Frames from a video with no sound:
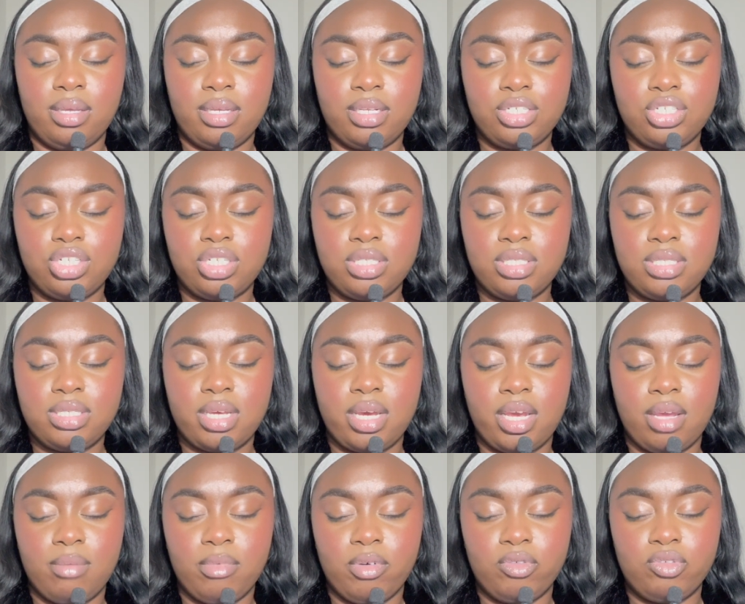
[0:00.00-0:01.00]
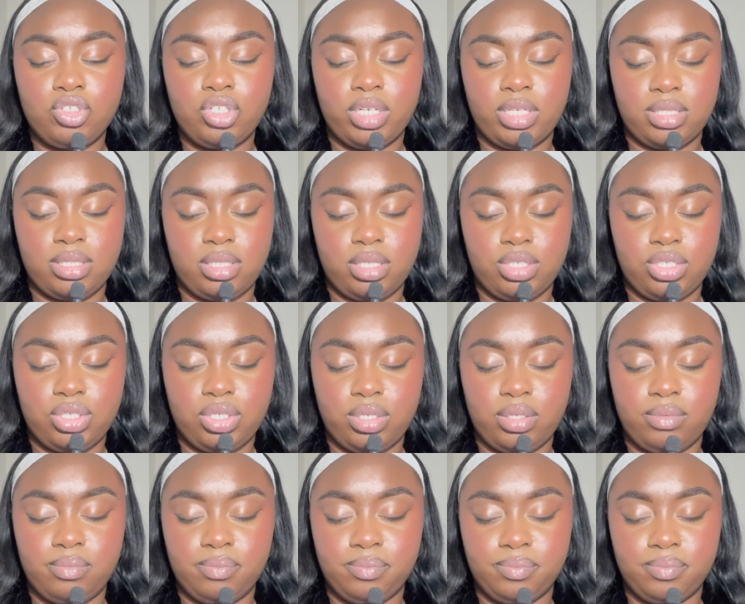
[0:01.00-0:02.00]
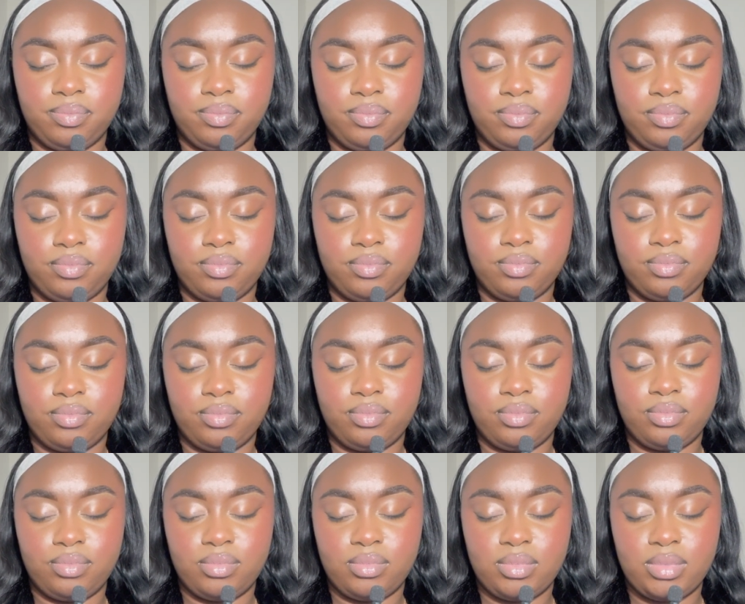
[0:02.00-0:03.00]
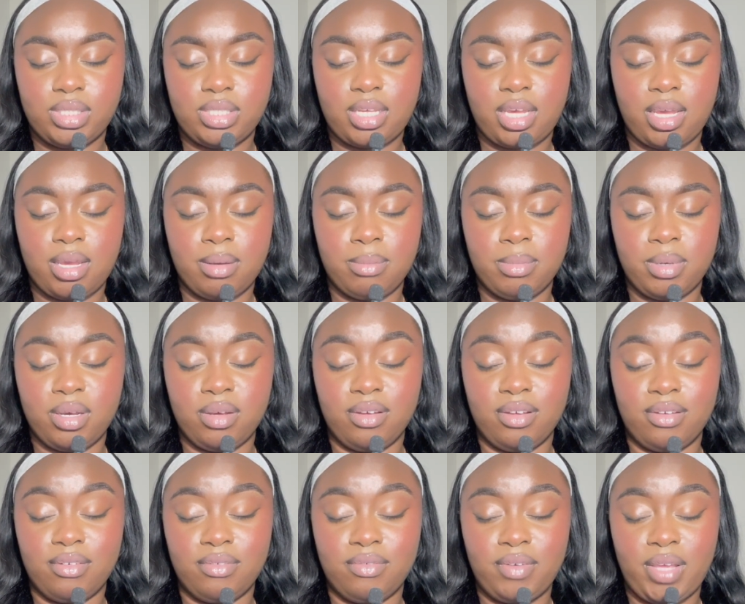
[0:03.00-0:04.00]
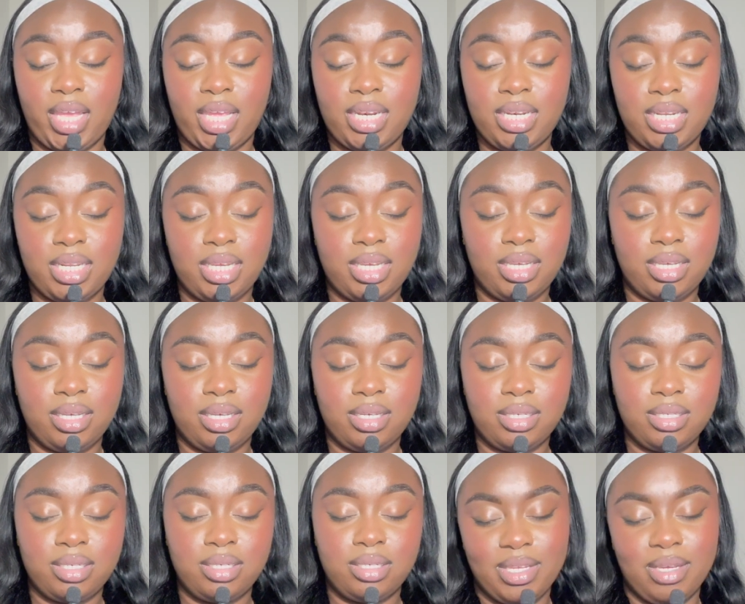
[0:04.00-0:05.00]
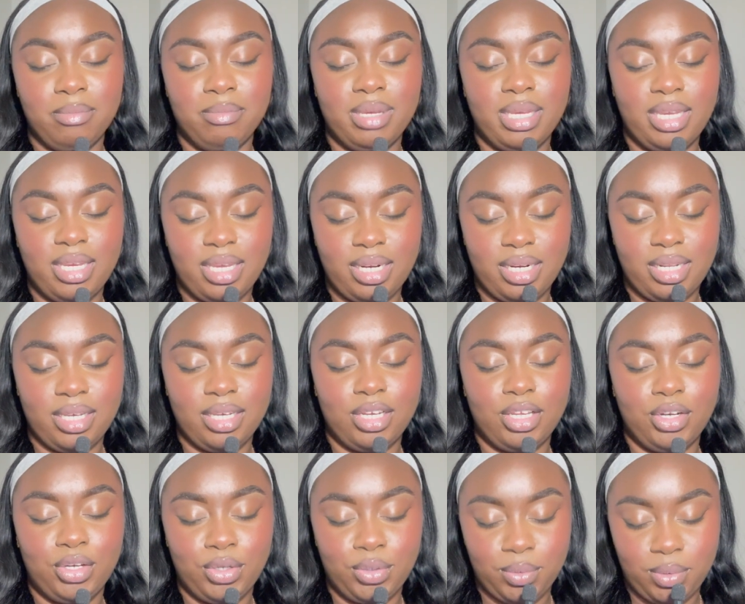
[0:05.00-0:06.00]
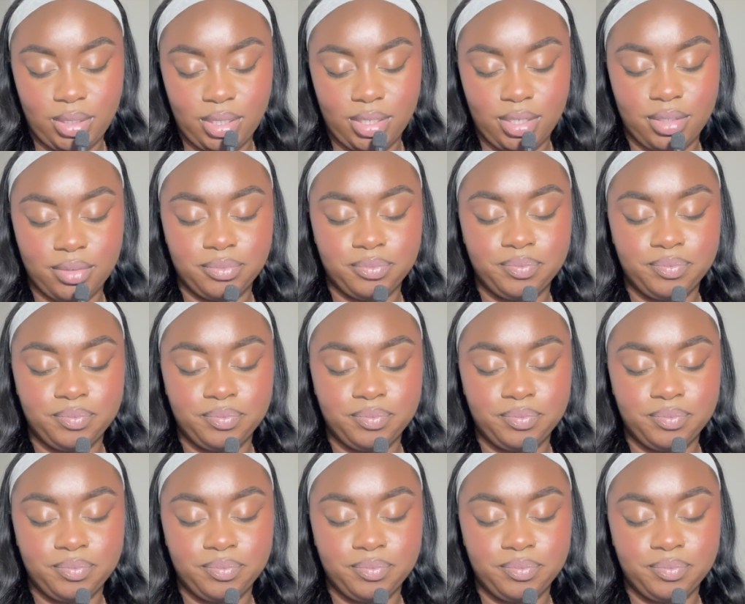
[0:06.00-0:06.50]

and just time of transition, time of ending and beginning a new year.